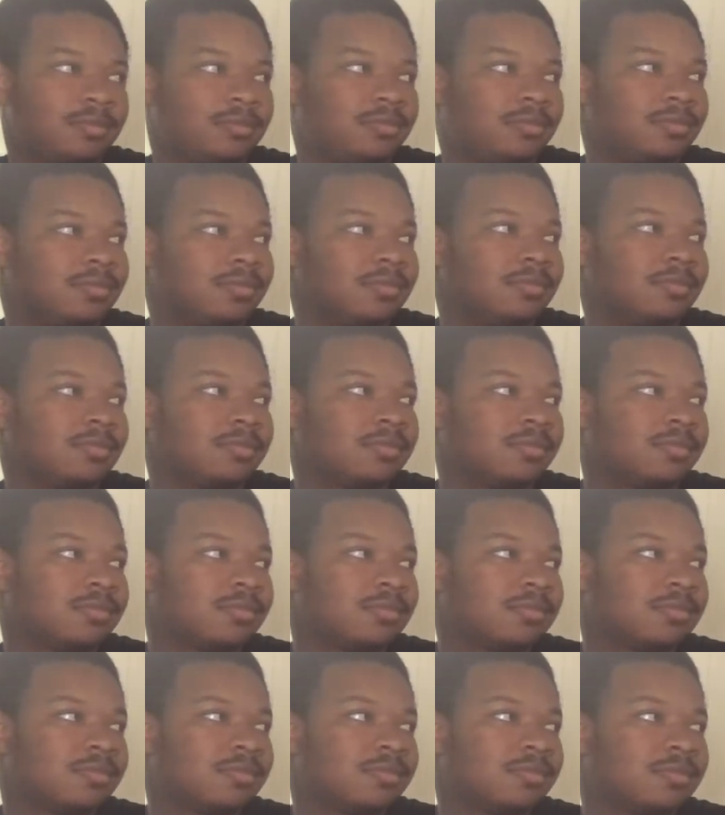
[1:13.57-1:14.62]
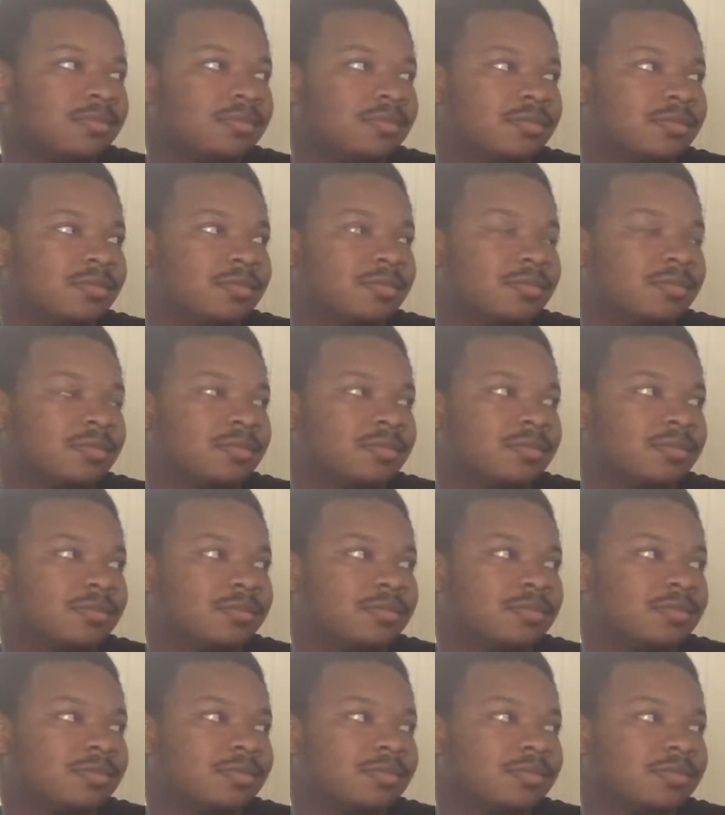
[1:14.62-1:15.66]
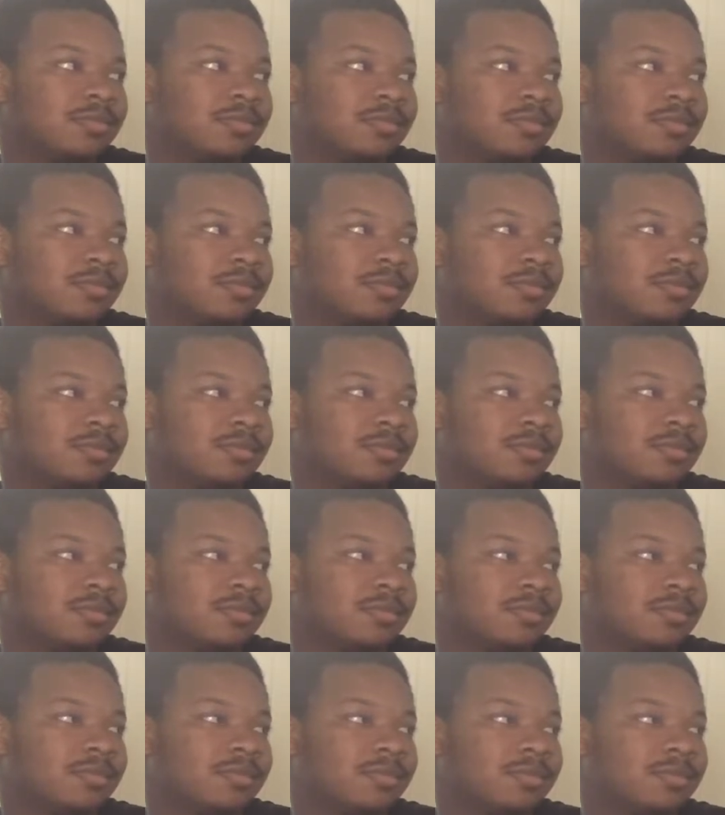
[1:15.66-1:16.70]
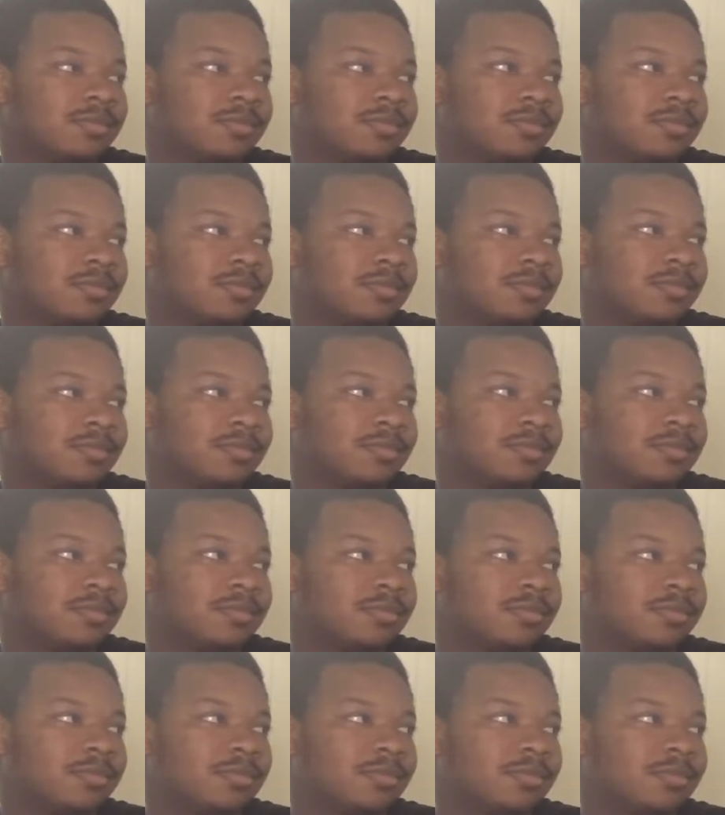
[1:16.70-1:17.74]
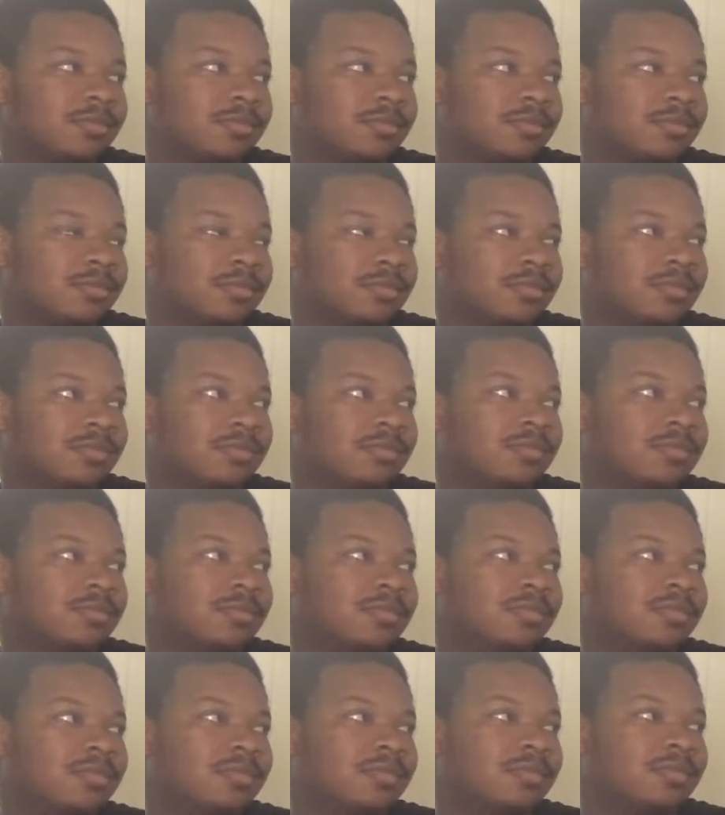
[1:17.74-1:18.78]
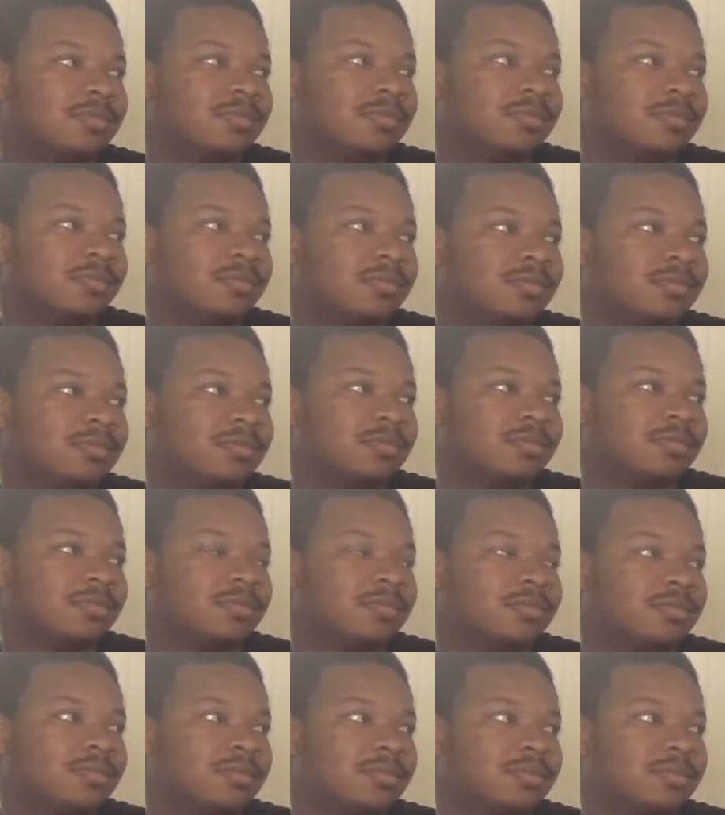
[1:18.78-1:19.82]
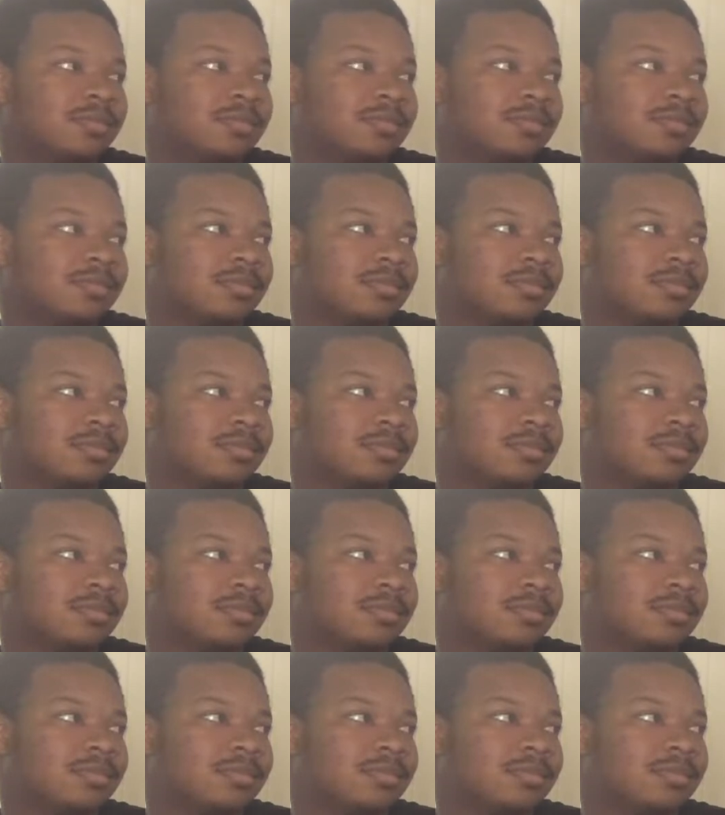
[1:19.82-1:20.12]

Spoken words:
The person shown says nothing.